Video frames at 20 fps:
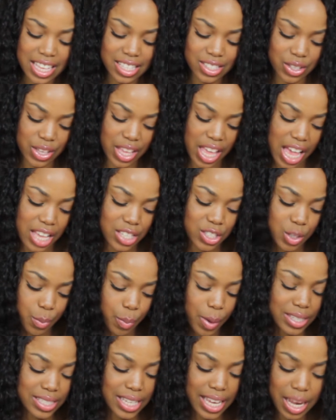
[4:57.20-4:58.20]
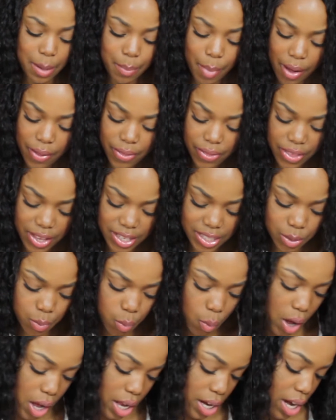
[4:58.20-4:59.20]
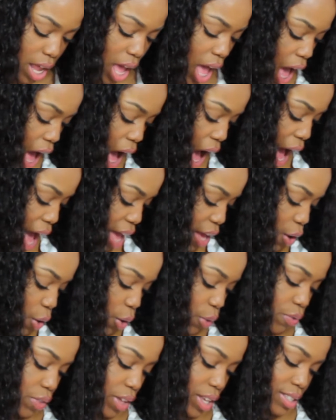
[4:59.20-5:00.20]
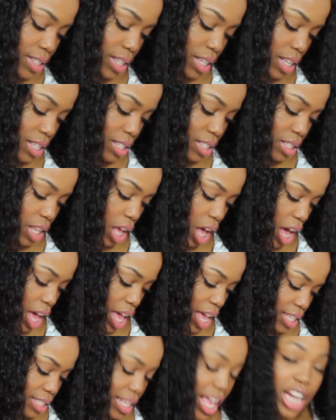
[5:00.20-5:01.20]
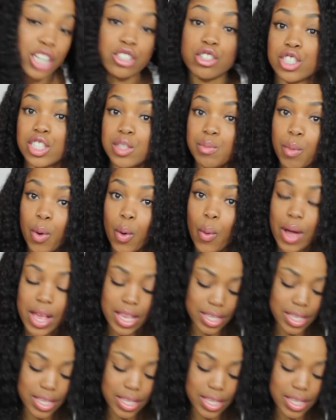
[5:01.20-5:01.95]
So yeah, super excited about this one. I got this in a size extra small